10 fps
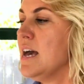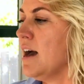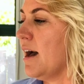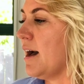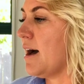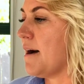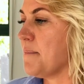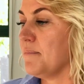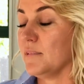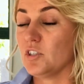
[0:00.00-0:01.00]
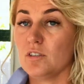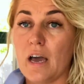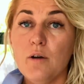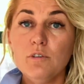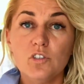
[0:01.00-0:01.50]

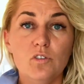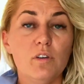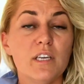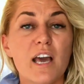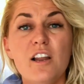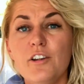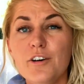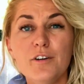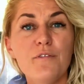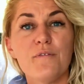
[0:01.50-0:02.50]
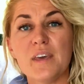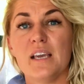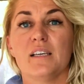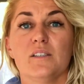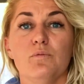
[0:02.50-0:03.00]
I was doing a lot of
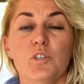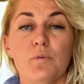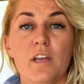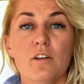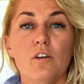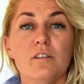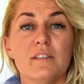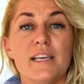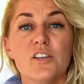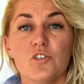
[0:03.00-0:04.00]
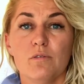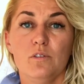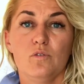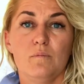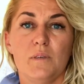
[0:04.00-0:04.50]
things which were not natural
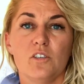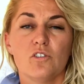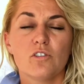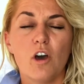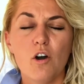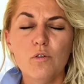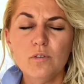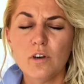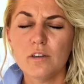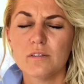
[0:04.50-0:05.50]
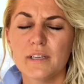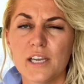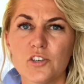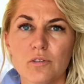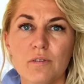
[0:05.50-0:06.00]
to me, so not
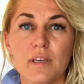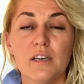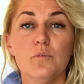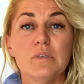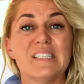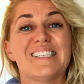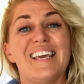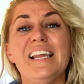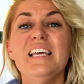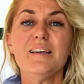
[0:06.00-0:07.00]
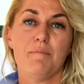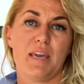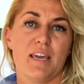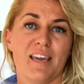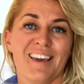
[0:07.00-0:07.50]
natural that it was killing
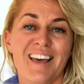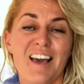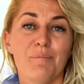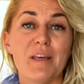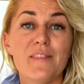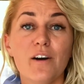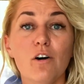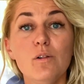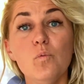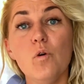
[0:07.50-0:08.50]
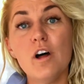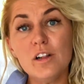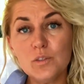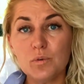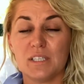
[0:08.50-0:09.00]
me. But the whole
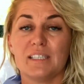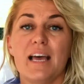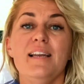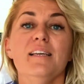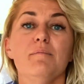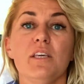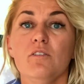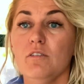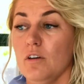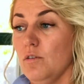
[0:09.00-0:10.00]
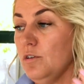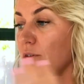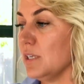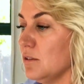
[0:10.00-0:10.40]
world was telling me, you know, look